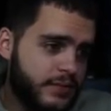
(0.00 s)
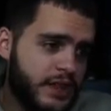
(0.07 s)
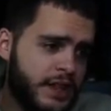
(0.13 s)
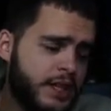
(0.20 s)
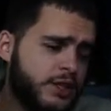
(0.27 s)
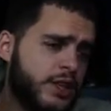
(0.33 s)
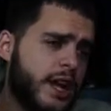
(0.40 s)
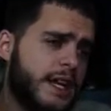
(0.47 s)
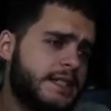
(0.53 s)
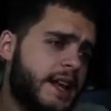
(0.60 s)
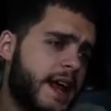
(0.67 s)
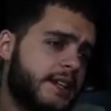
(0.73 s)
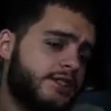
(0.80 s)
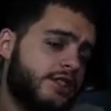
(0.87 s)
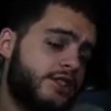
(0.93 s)
these are the guys that
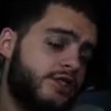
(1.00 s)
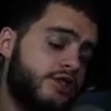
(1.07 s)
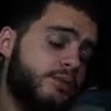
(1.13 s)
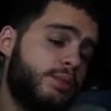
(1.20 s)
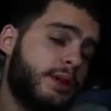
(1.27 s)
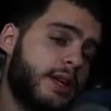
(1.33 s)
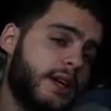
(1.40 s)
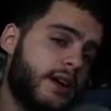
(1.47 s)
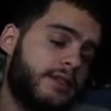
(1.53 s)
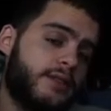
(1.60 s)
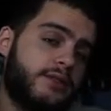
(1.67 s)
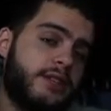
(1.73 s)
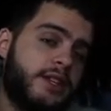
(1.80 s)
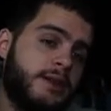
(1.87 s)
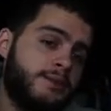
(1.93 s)
actually do play on their
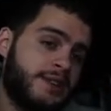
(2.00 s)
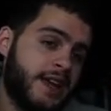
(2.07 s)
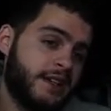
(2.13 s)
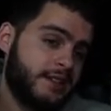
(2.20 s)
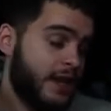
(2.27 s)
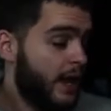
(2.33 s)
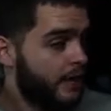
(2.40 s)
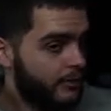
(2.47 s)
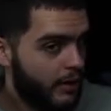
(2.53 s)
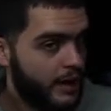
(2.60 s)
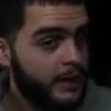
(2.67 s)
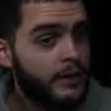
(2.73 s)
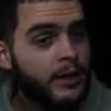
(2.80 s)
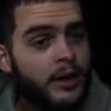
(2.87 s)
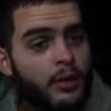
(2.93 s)
teams that day,
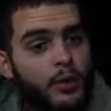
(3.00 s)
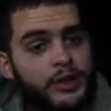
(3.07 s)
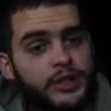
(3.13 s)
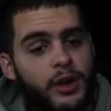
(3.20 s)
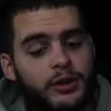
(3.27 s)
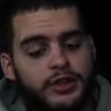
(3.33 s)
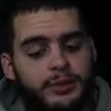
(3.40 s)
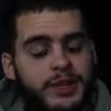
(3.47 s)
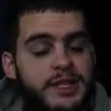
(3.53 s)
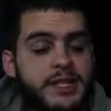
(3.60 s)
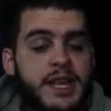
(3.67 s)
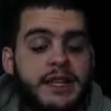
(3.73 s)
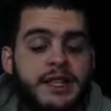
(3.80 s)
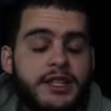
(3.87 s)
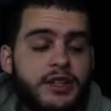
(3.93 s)
right? Which also means
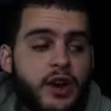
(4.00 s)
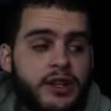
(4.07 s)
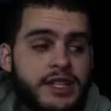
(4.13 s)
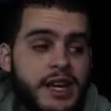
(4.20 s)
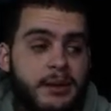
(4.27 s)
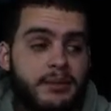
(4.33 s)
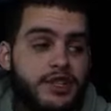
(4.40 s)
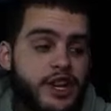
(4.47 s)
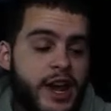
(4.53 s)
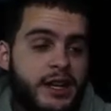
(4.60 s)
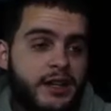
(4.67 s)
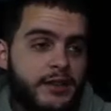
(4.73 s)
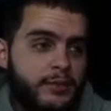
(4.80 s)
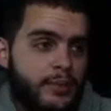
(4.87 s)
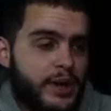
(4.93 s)
that these cards get
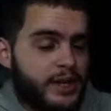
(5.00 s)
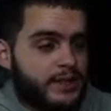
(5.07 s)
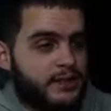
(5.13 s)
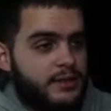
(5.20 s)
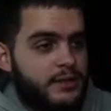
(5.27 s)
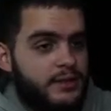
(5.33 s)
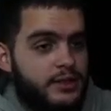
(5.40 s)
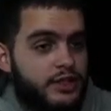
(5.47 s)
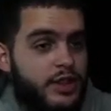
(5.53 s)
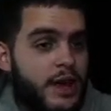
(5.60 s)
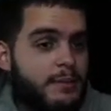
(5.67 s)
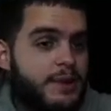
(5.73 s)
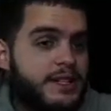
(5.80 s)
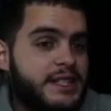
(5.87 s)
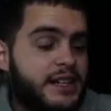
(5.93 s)
objective based. So
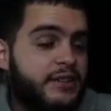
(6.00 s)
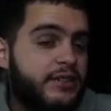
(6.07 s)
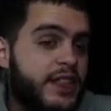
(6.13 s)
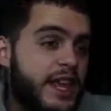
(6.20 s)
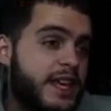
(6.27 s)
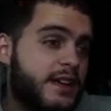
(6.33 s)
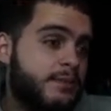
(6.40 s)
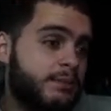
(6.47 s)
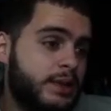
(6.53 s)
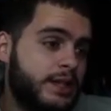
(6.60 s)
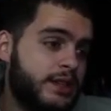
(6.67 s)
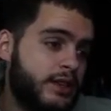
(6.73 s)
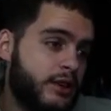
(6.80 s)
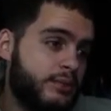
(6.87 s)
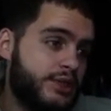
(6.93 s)
that means that if they
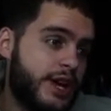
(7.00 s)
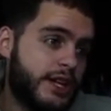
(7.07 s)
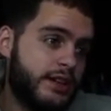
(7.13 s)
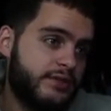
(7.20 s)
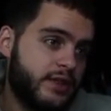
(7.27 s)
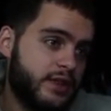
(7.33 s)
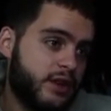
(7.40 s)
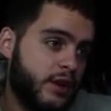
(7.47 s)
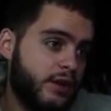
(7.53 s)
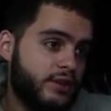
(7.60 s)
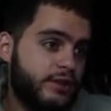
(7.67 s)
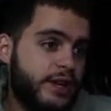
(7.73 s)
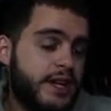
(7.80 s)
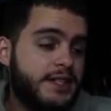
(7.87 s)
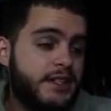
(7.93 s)
complete their objectives on the cards you
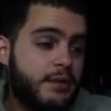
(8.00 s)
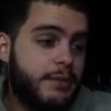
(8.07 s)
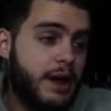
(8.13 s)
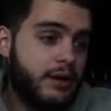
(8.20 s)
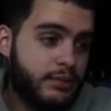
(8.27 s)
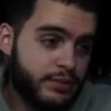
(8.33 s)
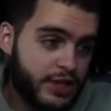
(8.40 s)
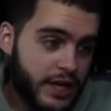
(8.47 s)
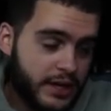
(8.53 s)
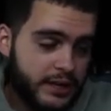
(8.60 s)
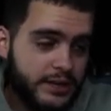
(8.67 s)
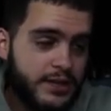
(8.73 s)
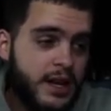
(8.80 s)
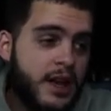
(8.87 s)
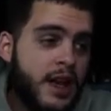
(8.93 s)
can see on Malcolm
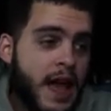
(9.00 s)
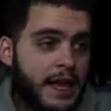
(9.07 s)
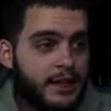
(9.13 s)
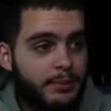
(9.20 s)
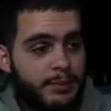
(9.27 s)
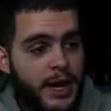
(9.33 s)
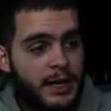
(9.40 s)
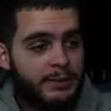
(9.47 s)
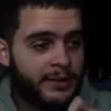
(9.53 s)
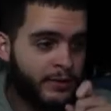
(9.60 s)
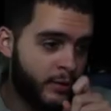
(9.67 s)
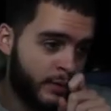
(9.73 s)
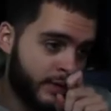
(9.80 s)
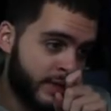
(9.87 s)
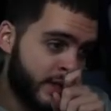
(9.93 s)
Jenkins, at the bottom left
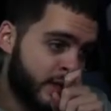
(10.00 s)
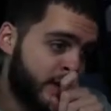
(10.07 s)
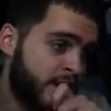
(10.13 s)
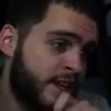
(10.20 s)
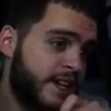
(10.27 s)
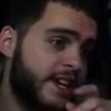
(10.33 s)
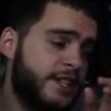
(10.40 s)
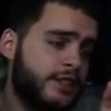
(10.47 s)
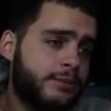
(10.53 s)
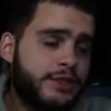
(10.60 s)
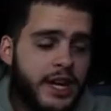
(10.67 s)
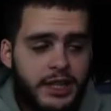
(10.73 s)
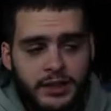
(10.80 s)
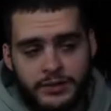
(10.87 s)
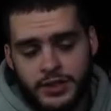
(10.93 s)
corner there, each
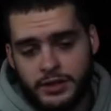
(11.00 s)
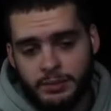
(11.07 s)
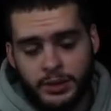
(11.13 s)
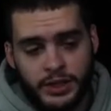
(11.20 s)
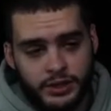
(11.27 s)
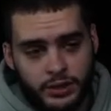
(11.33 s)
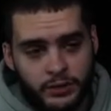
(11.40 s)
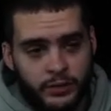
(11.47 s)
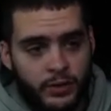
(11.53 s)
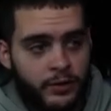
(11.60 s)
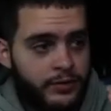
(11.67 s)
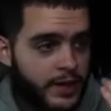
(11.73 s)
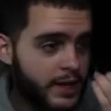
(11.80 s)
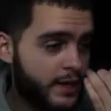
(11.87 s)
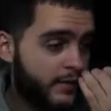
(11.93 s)
objective is a plus overall. If
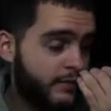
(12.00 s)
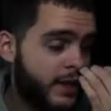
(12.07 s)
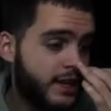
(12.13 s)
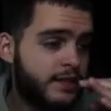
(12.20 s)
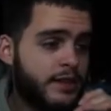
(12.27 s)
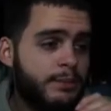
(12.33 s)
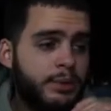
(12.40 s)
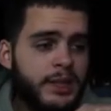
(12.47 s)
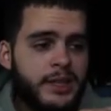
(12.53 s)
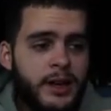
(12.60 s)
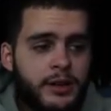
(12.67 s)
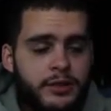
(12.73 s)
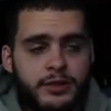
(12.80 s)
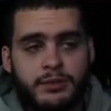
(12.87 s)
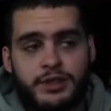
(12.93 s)
they, if they complete none
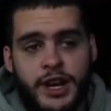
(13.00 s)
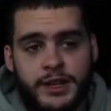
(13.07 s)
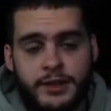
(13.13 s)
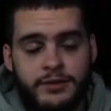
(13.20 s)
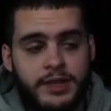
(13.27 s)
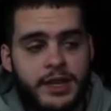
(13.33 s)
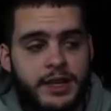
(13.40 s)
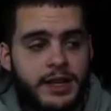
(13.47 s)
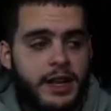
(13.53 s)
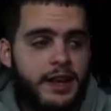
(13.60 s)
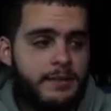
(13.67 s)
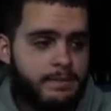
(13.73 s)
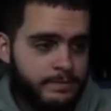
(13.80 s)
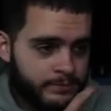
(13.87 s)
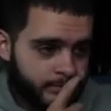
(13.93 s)
of those objectives in game,